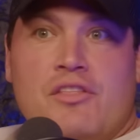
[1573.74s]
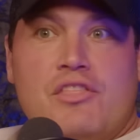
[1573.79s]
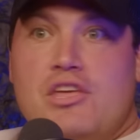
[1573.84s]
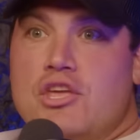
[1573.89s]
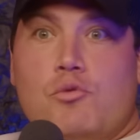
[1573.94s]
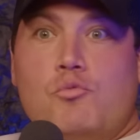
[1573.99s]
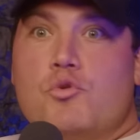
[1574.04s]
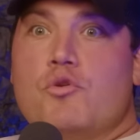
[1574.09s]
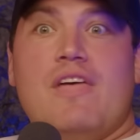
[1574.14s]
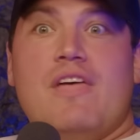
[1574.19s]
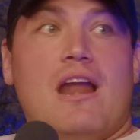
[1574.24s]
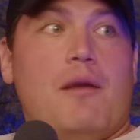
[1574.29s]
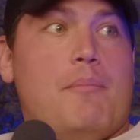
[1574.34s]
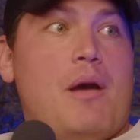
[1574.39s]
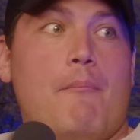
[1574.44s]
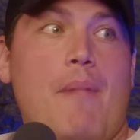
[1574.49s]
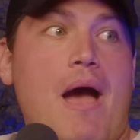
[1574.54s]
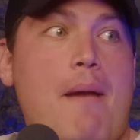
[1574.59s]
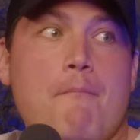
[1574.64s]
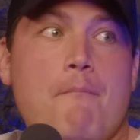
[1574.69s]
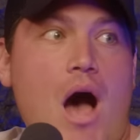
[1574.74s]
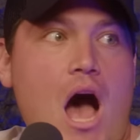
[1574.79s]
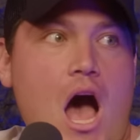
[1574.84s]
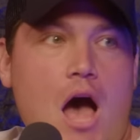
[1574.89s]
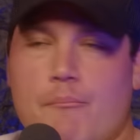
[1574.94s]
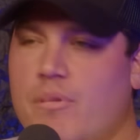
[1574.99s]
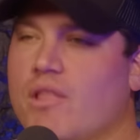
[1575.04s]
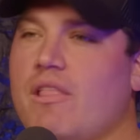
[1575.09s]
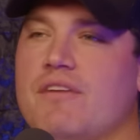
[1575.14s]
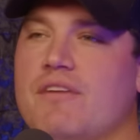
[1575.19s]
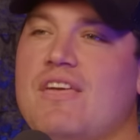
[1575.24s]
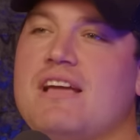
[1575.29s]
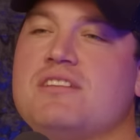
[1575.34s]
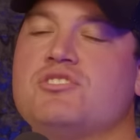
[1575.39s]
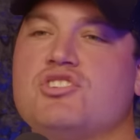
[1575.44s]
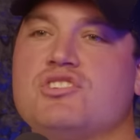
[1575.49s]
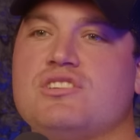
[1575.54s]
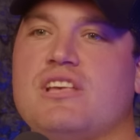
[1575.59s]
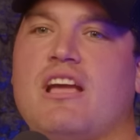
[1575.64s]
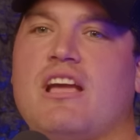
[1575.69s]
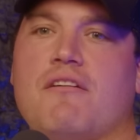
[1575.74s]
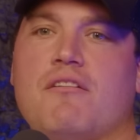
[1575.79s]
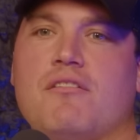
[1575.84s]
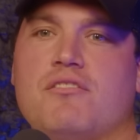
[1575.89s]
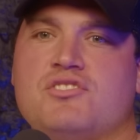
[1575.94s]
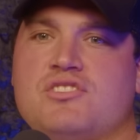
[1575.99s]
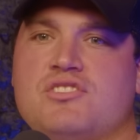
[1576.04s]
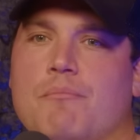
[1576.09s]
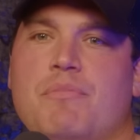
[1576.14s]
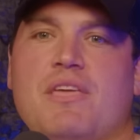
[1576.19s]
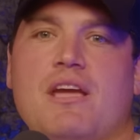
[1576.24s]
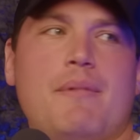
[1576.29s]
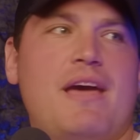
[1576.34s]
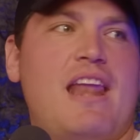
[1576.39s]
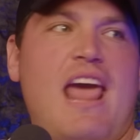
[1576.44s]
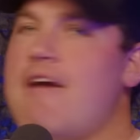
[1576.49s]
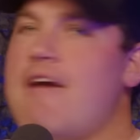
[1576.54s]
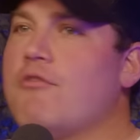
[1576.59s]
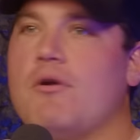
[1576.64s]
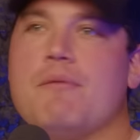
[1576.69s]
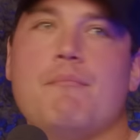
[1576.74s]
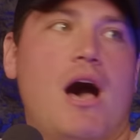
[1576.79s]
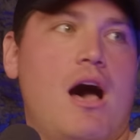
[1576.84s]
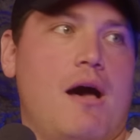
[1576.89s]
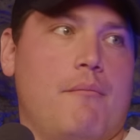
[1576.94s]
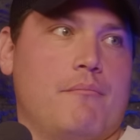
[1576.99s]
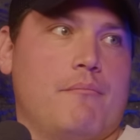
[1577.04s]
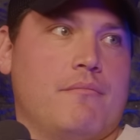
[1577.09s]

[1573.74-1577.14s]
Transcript: that you knew that about my mom. But like that's just like a, something about every mom.